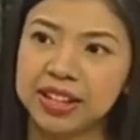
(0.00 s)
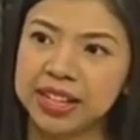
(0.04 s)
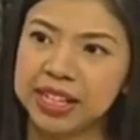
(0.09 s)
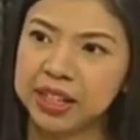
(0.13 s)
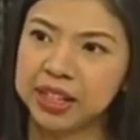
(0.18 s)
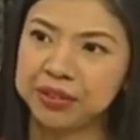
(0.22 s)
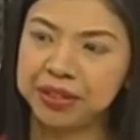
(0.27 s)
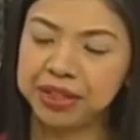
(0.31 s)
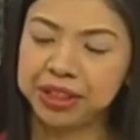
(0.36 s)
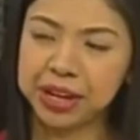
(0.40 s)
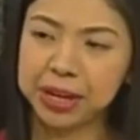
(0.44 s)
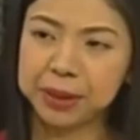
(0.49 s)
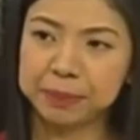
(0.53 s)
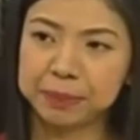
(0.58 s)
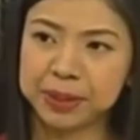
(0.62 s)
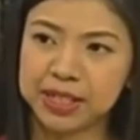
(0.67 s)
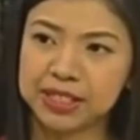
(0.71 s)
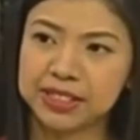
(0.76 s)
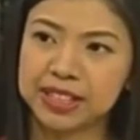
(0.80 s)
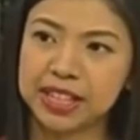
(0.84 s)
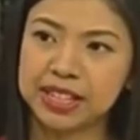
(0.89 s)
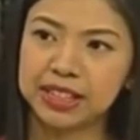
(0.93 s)
rate of
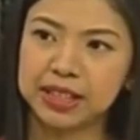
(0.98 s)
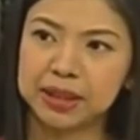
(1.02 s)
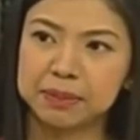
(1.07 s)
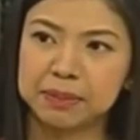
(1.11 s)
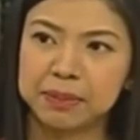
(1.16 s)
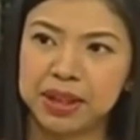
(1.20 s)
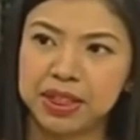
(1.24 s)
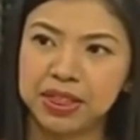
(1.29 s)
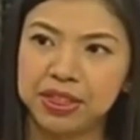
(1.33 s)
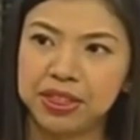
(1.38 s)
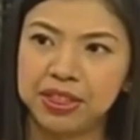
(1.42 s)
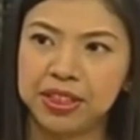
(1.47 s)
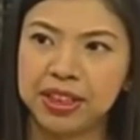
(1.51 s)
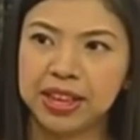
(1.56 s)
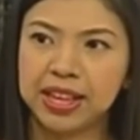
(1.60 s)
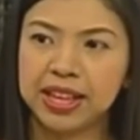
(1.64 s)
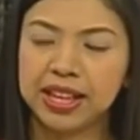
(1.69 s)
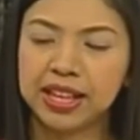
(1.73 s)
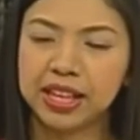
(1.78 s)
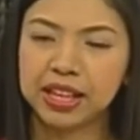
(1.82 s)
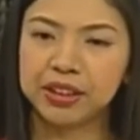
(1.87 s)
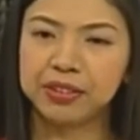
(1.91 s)
3% a month,
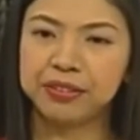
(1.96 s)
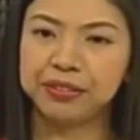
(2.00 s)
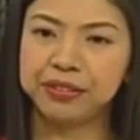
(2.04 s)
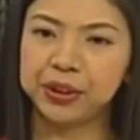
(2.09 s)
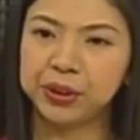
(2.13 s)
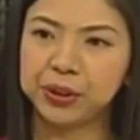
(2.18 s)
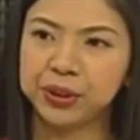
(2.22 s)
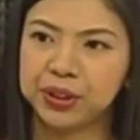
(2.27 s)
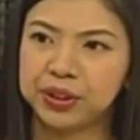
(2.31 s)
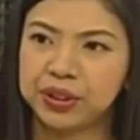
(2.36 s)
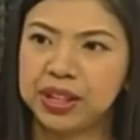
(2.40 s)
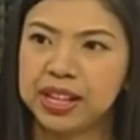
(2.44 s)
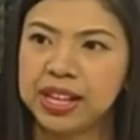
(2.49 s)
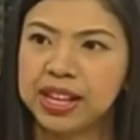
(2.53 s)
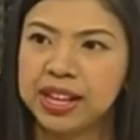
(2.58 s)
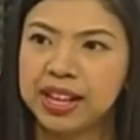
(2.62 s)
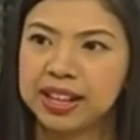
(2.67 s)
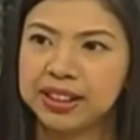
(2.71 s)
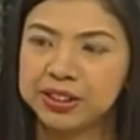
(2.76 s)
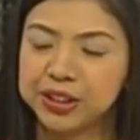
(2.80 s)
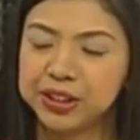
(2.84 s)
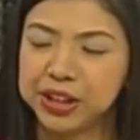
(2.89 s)
if you're
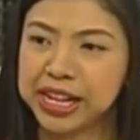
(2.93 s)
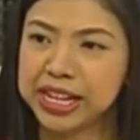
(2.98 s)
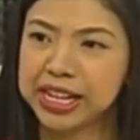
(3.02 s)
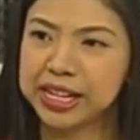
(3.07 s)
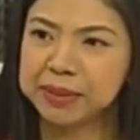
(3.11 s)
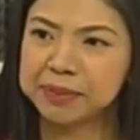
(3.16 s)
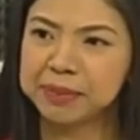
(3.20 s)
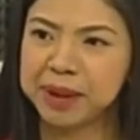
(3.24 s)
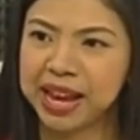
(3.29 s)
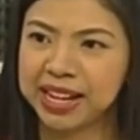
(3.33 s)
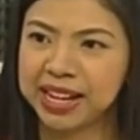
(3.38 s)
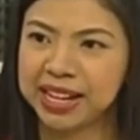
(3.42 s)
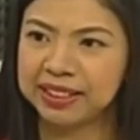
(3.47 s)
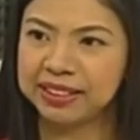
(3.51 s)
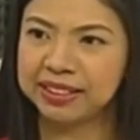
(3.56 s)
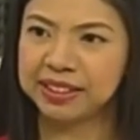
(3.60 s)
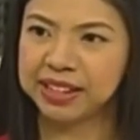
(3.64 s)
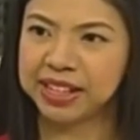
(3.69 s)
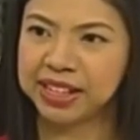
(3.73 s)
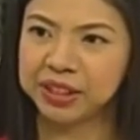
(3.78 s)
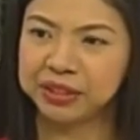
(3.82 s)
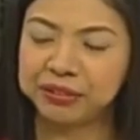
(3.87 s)
draining money at the
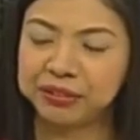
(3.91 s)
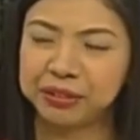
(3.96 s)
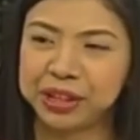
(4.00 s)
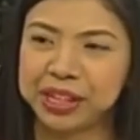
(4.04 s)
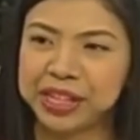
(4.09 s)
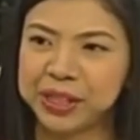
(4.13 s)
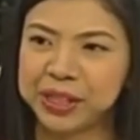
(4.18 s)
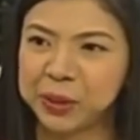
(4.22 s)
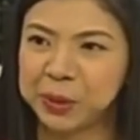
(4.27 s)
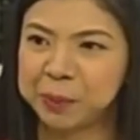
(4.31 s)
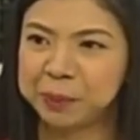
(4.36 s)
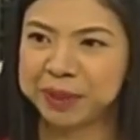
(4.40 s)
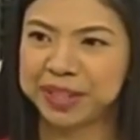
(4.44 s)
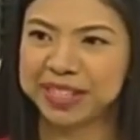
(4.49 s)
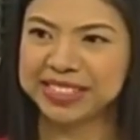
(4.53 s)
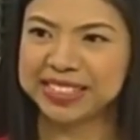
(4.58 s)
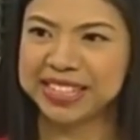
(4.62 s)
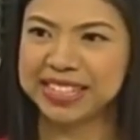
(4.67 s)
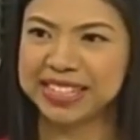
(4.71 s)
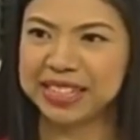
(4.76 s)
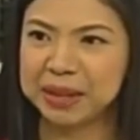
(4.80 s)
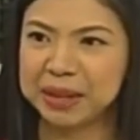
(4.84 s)
rate of
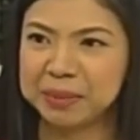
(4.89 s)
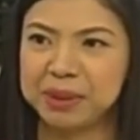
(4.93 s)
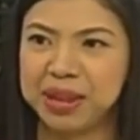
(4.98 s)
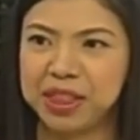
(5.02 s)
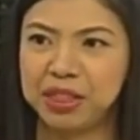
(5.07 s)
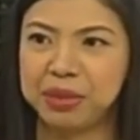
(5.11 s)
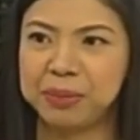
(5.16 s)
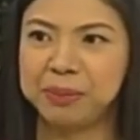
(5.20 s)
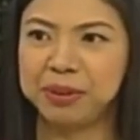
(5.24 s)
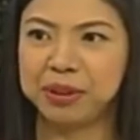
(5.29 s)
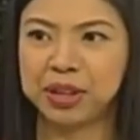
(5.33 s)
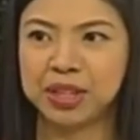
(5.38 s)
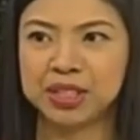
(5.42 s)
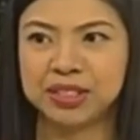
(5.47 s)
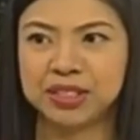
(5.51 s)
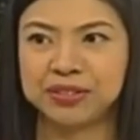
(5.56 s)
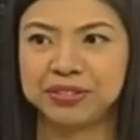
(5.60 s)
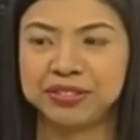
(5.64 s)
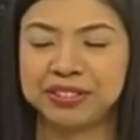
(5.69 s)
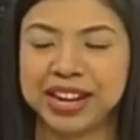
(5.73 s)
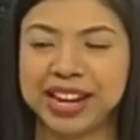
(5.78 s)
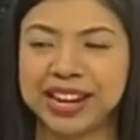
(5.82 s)
42% a month because of
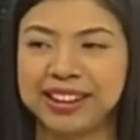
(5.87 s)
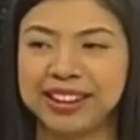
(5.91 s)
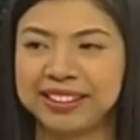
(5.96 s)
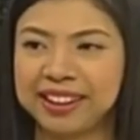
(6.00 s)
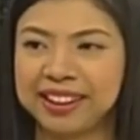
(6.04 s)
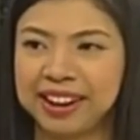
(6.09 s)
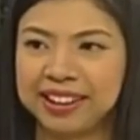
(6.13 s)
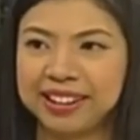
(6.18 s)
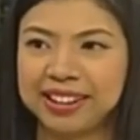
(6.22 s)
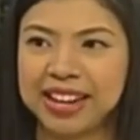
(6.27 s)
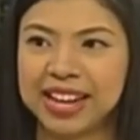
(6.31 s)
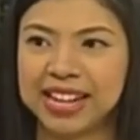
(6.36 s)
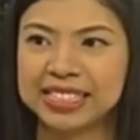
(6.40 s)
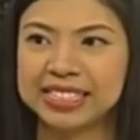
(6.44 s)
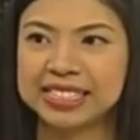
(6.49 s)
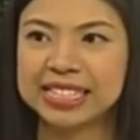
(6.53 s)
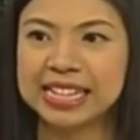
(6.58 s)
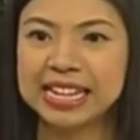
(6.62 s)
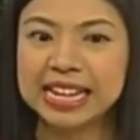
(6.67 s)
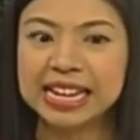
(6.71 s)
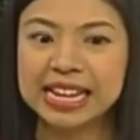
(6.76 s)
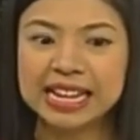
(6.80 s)
credit card debts,
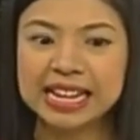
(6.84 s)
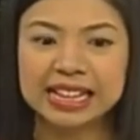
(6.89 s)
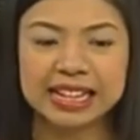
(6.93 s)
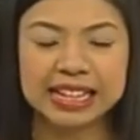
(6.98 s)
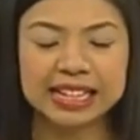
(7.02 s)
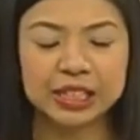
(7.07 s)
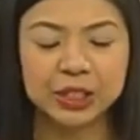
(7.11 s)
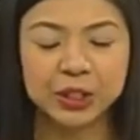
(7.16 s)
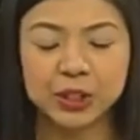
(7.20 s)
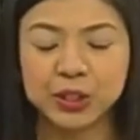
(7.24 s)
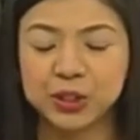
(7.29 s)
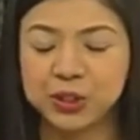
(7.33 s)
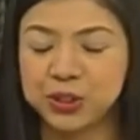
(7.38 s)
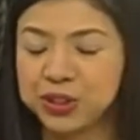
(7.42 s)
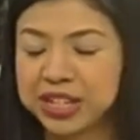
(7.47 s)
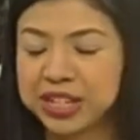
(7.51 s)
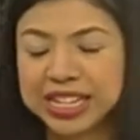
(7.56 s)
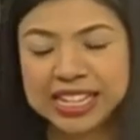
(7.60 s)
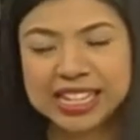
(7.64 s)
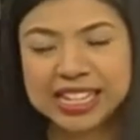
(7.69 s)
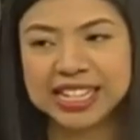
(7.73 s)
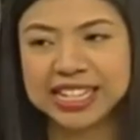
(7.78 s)
it could
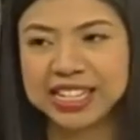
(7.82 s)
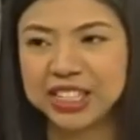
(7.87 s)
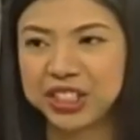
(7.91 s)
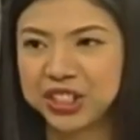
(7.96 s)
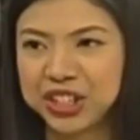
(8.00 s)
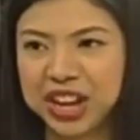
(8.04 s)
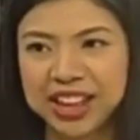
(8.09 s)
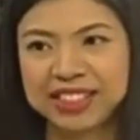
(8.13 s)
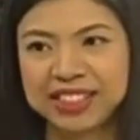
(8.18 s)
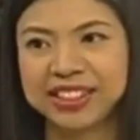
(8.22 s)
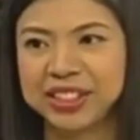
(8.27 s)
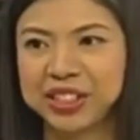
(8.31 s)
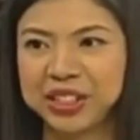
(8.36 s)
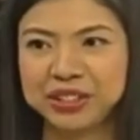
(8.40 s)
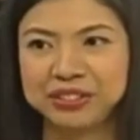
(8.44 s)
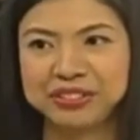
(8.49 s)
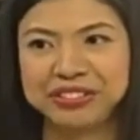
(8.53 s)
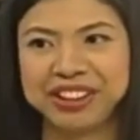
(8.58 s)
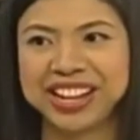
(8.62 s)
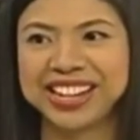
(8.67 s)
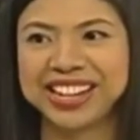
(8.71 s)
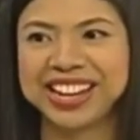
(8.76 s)
really shatter your
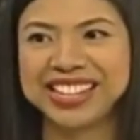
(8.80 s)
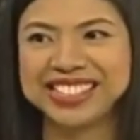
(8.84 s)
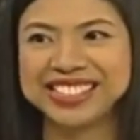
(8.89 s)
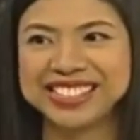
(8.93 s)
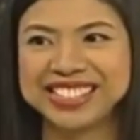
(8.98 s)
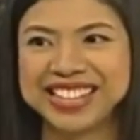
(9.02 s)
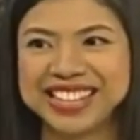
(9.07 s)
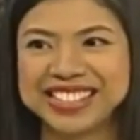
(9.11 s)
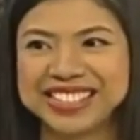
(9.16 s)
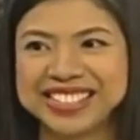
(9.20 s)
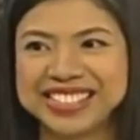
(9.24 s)
finances.